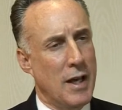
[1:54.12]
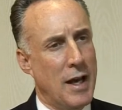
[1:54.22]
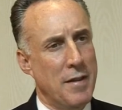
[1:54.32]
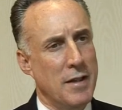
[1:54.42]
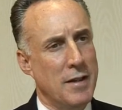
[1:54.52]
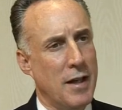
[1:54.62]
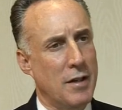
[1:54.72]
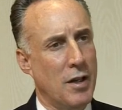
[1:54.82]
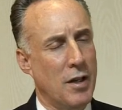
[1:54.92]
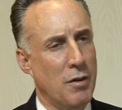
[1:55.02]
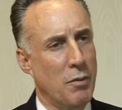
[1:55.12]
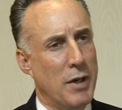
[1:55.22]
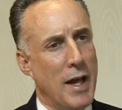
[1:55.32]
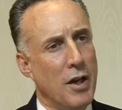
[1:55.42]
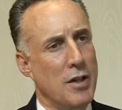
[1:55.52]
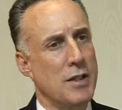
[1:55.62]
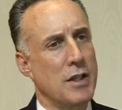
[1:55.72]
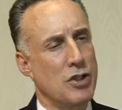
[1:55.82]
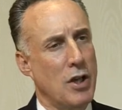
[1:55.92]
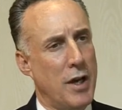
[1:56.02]
I think that we're not going to see
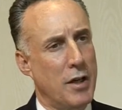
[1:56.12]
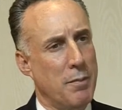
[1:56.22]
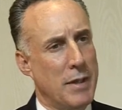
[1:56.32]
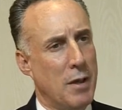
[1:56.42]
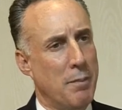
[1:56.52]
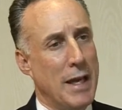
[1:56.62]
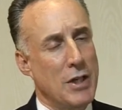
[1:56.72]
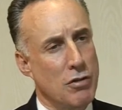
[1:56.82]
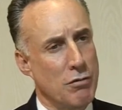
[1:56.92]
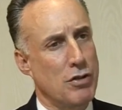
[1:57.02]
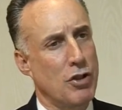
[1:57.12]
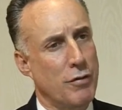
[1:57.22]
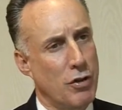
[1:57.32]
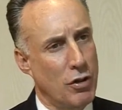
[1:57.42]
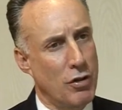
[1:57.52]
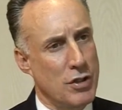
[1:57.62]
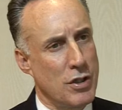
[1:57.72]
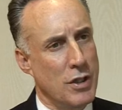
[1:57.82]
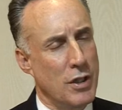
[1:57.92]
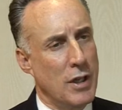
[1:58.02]
China be a major reserve
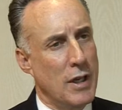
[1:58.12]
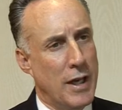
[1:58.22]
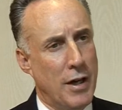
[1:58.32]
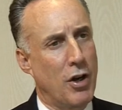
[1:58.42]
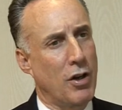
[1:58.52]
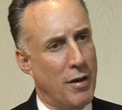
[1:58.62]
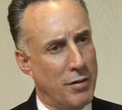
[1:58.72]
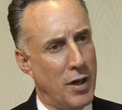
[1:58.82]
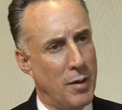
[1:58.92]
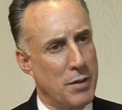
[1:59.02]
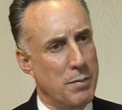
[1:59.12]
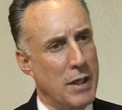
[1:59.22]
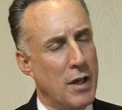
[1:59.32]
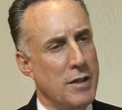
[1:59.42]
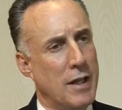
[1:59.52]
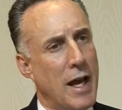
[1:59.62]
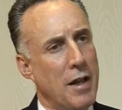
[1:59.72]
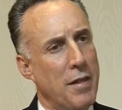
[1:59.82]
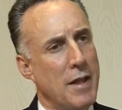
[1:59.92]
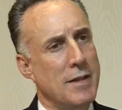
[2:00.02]
currency in our lifetimes, because the kind
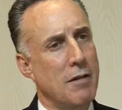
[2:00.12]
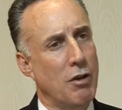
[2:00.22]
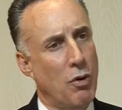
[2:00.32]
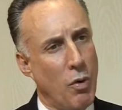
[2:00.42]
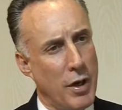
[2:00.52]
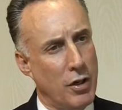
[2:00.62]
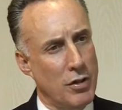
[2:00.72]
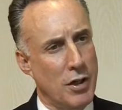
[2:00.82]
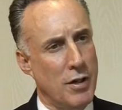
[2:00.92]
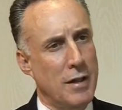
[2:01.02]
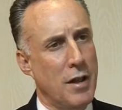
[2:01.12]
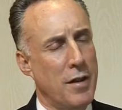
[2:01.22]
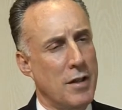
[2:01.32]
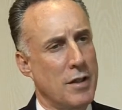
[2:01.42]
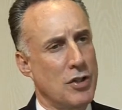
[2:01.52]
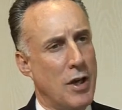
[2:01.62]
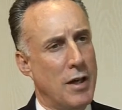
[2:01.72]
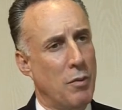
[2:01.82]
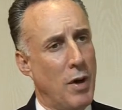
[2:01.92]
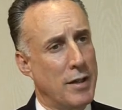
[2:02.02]
of things that it requires are not the things that
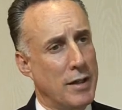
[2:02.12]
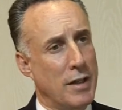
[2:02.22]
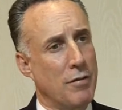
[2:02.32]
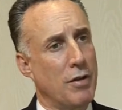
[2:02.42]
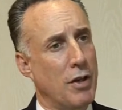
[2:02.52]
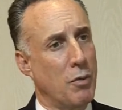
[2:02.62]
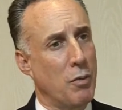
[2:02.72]
China wants to give very